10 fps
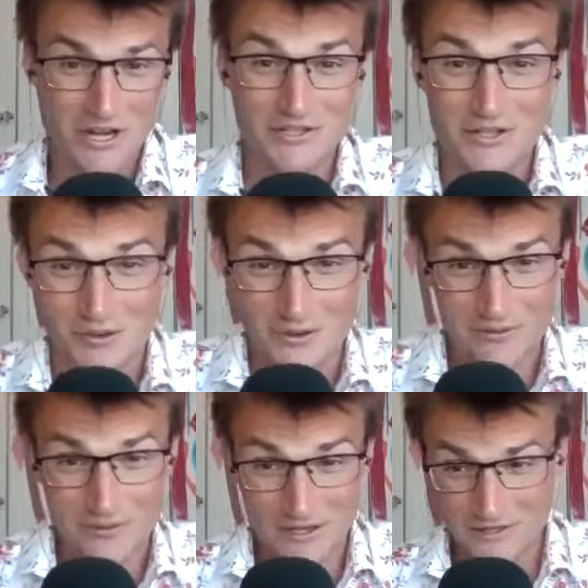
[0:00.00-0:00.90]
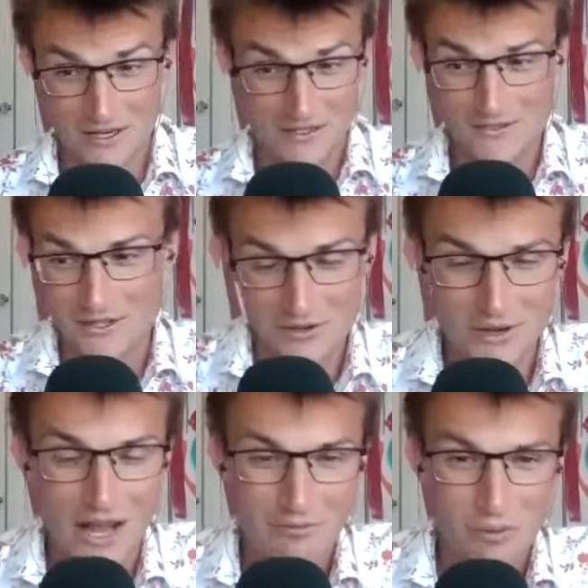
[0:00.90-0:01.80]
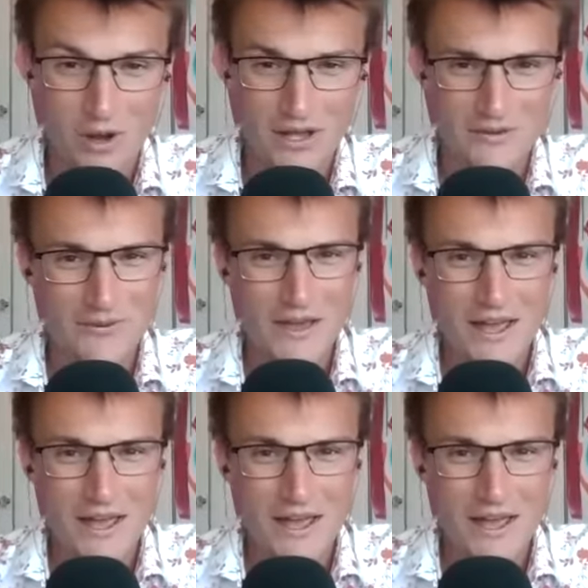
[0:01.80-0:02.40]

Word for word: I don't have kids. I don't have a wife.